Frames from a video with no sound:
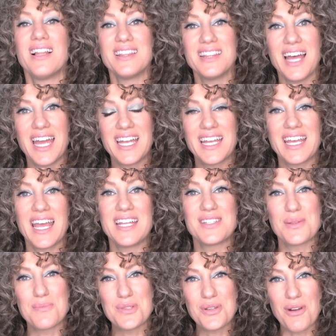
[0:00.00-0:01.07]
like and
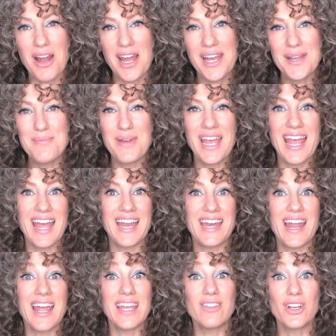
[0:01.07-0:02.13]
subscribe
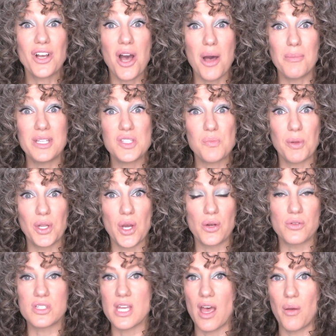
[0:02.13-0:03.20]
and in the comments
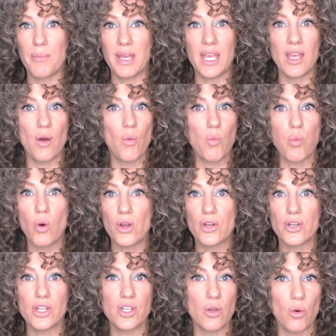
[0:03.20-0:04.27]
below tell me what
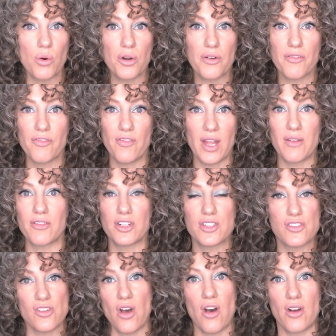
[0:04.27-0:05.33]
are your favorite
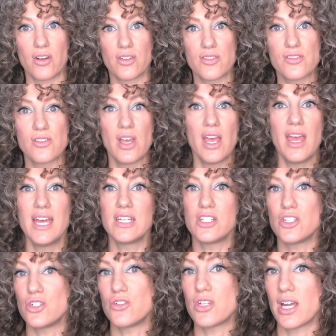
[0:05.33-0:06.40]
songs?
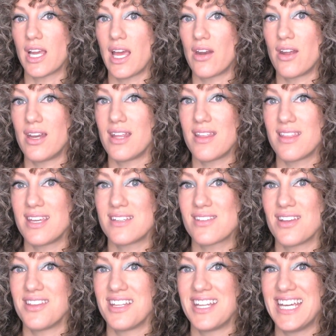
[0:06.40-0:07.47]
Did you check out any of these
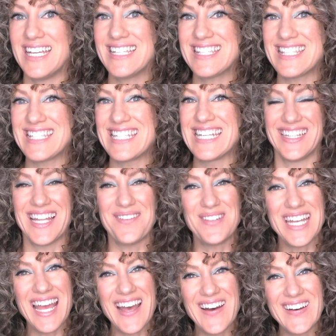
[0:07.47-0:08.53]
on the list? Let
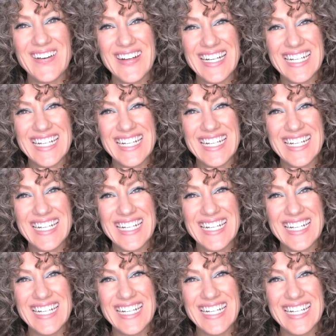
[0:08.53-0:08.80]
me know.